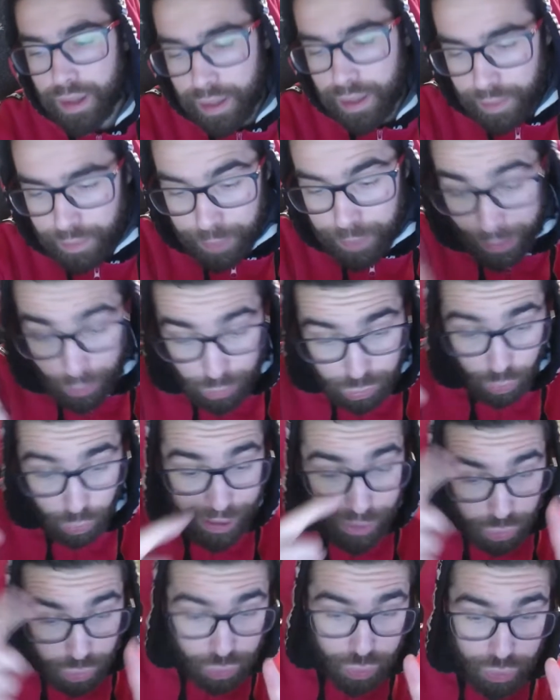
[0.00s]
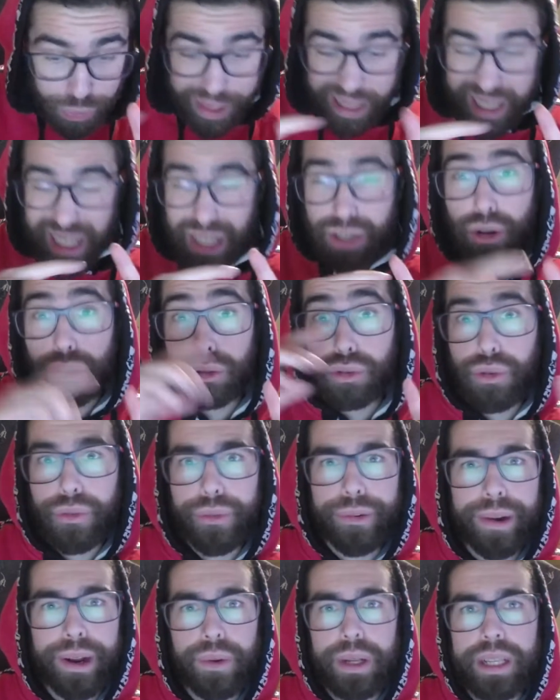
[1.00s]
Because when you do, this is your true
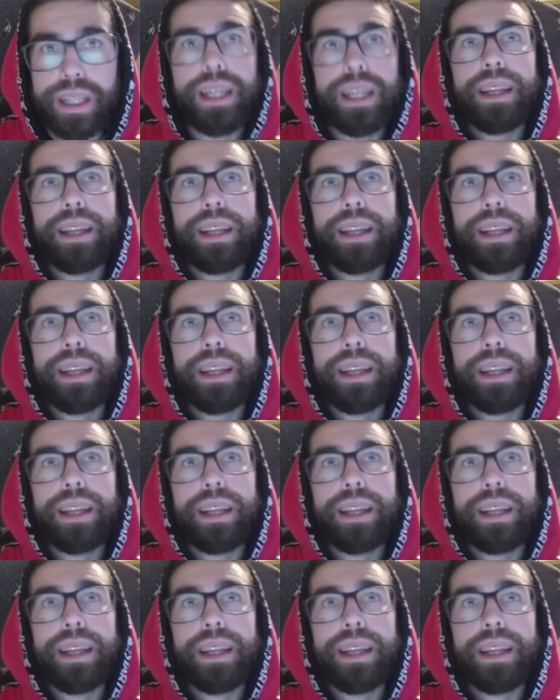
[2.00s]
frequency,